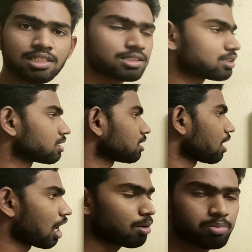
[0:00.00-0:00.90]
is
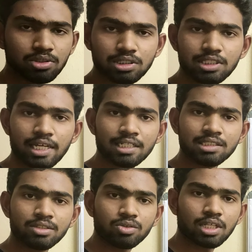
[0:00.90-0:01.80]
uh, opposite
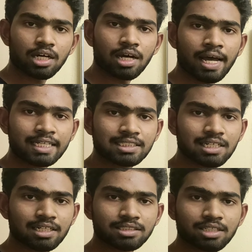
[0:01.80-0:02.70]
direction to the
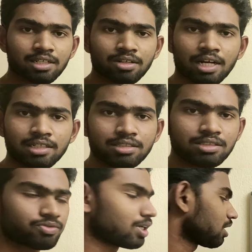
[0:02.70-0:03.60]
acceleration and
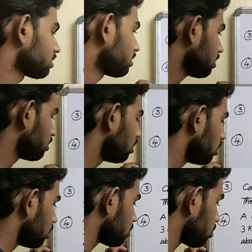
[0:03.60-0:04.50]
this velocity.
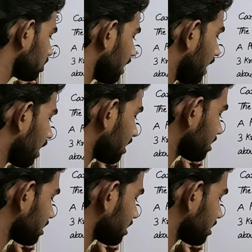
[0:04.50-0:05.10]
So they are